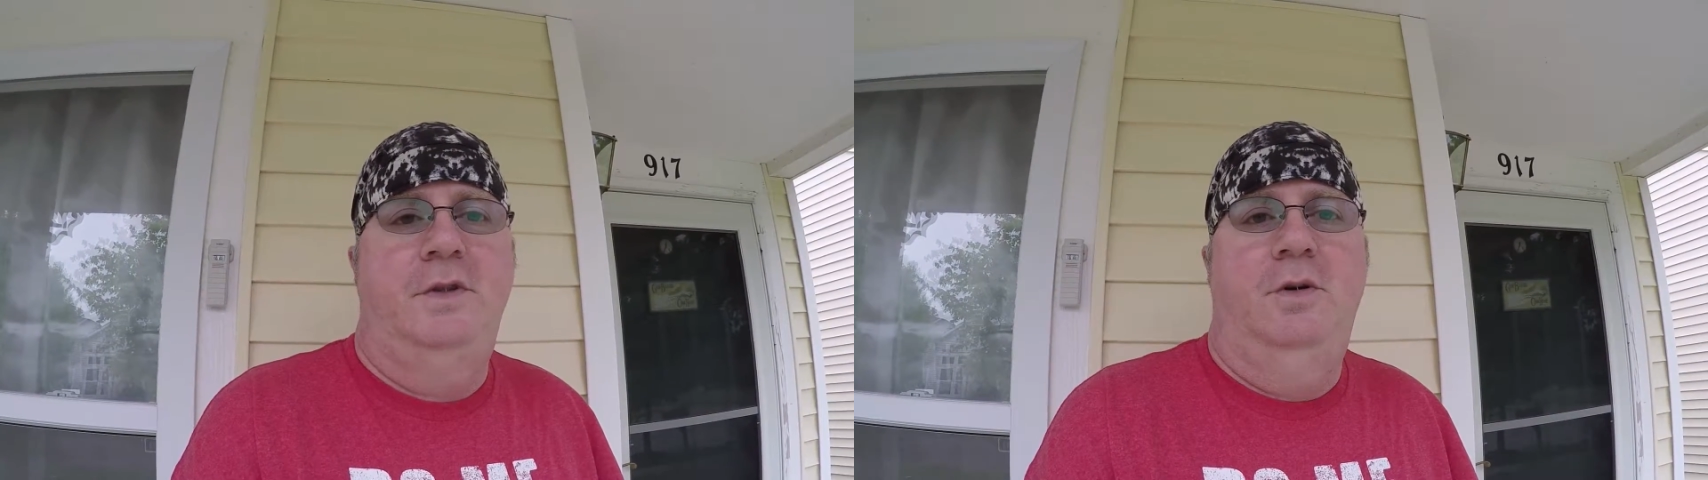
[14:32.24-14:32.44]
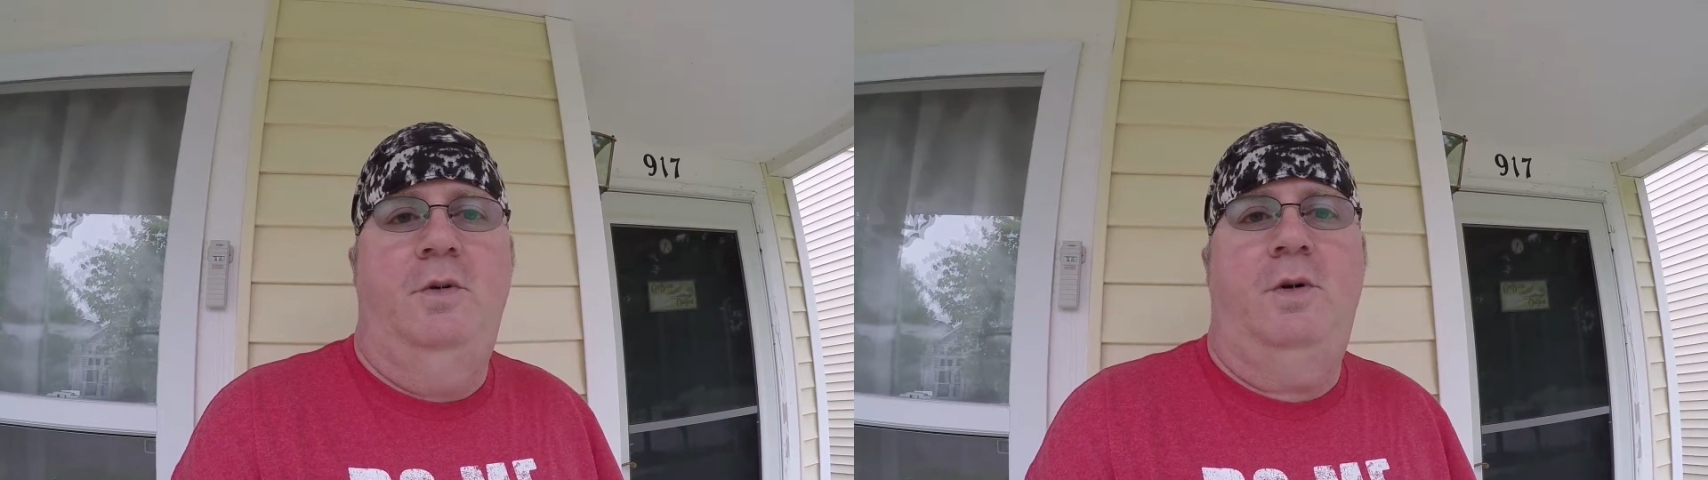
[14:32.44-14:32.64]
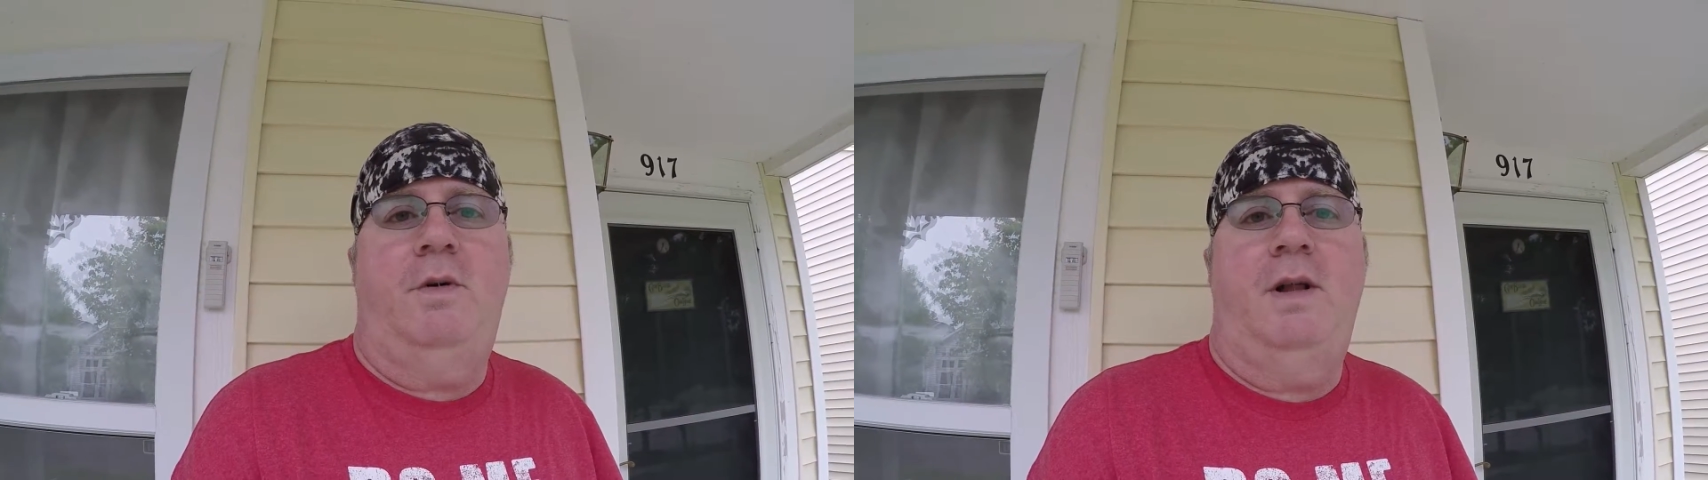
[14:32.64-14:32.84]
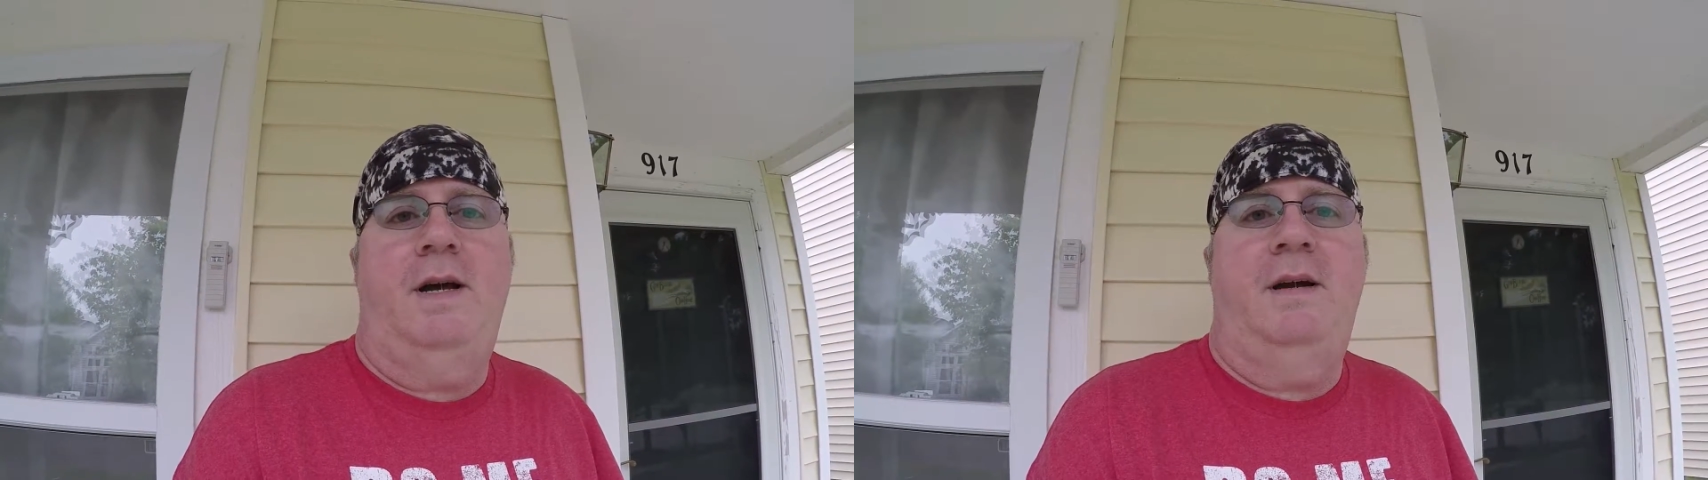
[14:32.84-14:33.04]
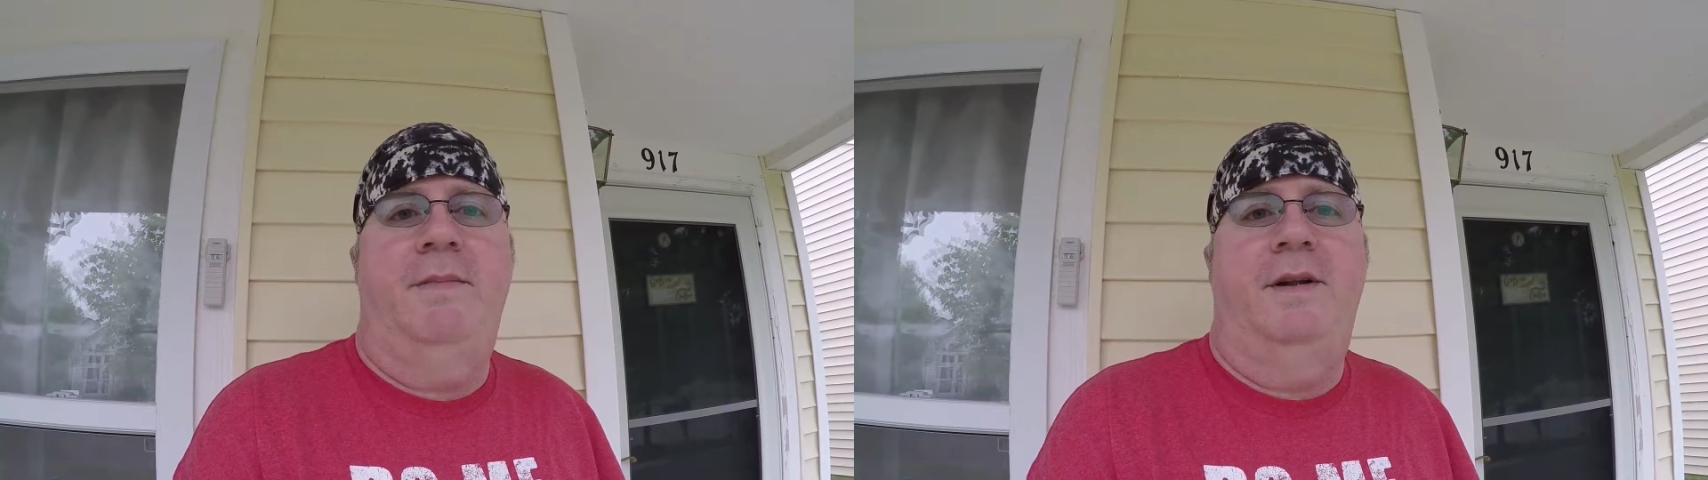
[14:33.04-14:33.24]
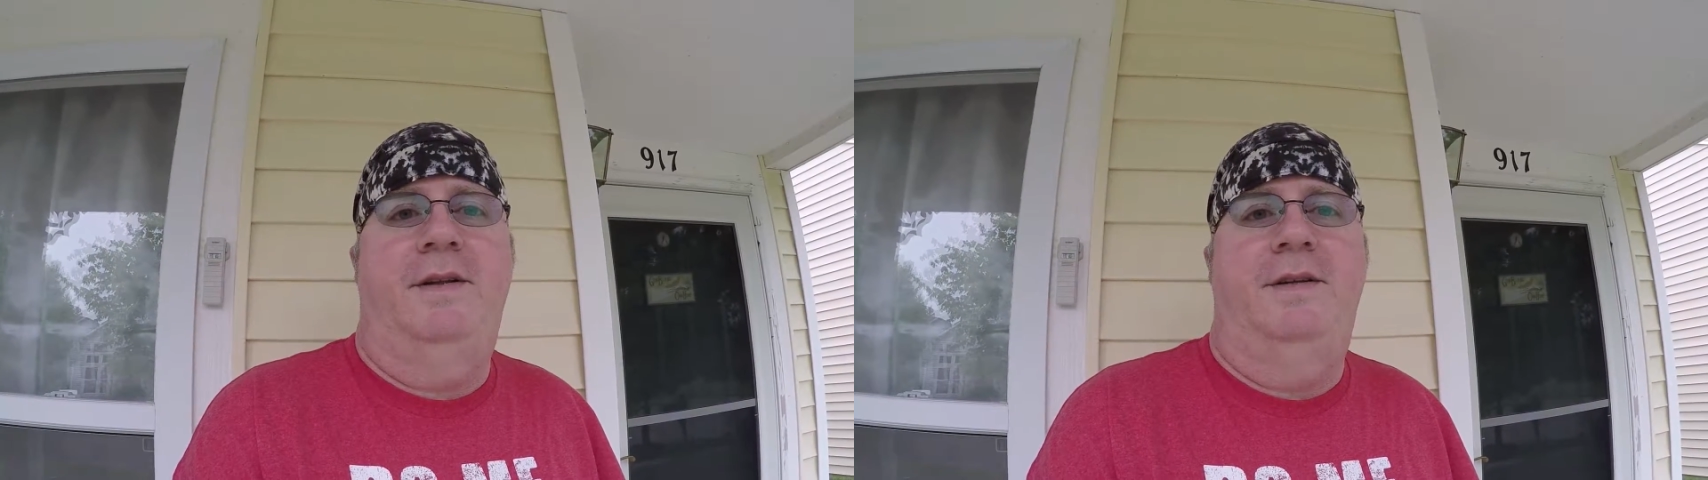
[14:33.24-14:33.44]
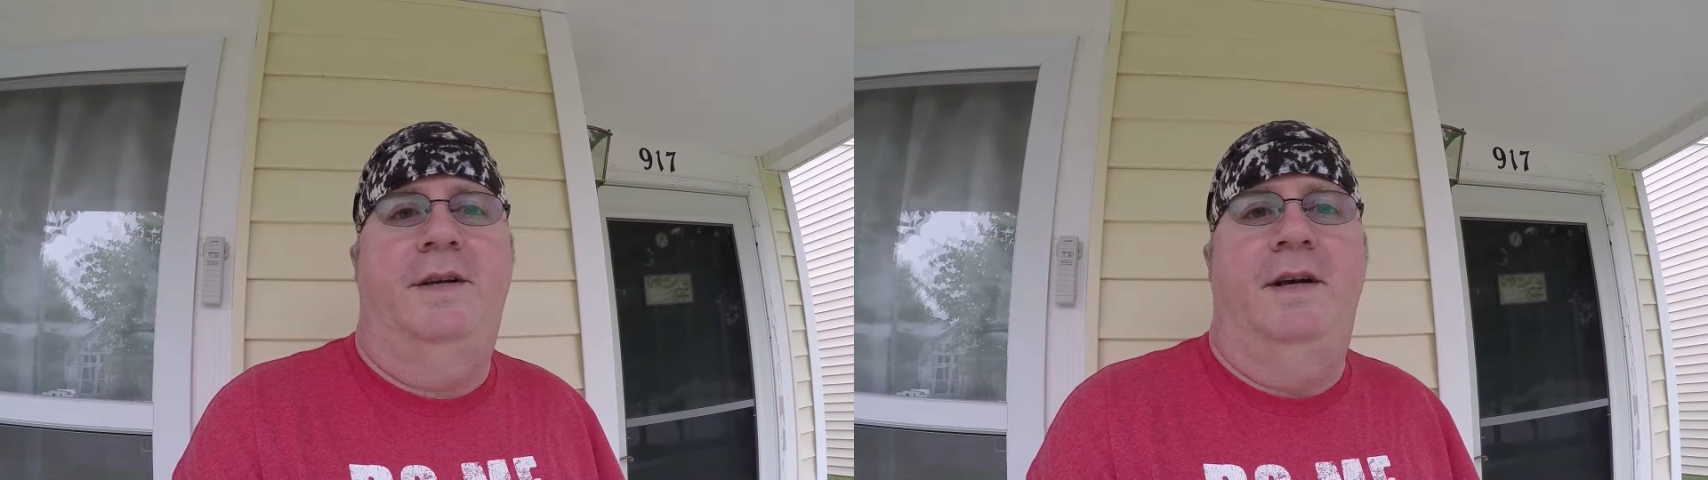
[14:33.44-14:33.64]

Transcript: What do I like about this